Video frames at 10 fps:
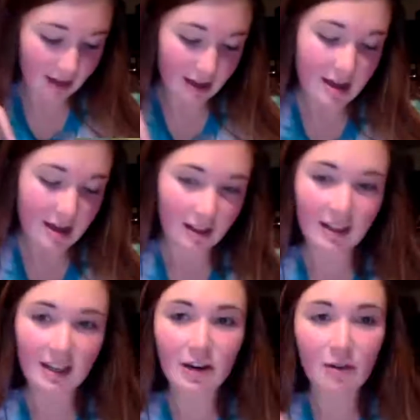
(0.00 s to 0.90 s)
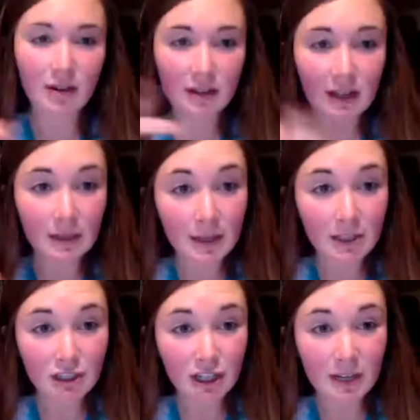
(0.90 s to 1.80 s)
they can go on and like make
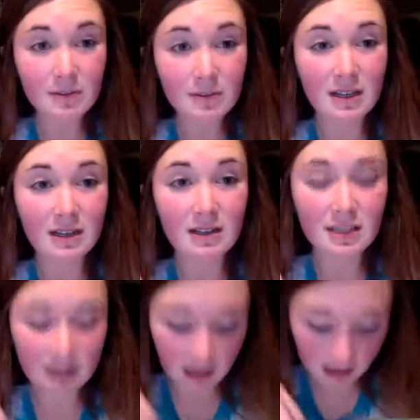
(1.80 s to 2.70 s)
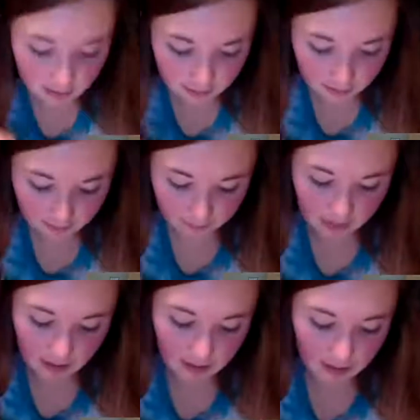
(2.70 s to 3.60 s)
shapes, and
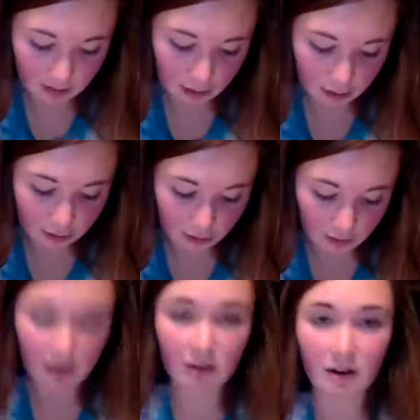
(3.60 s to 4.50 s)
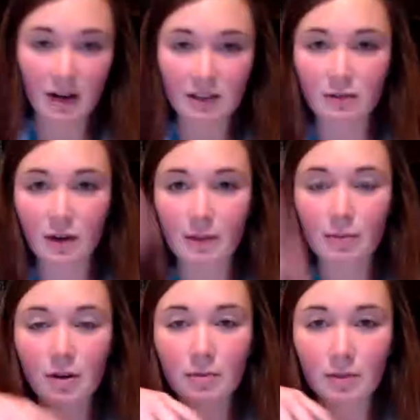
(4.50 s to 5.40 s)
it's used with the interactive
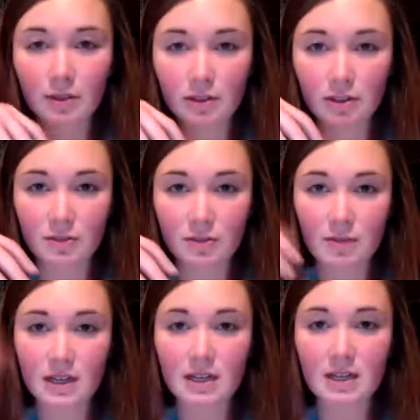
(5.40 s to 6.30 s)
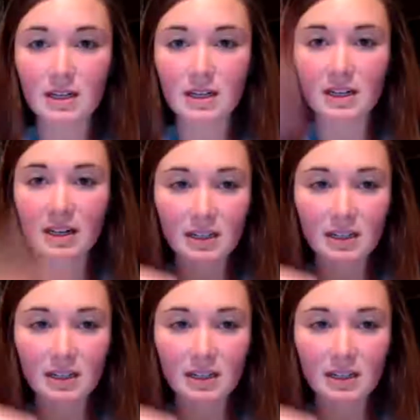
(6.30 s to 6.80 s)
whiteboard, but they're just making and cutting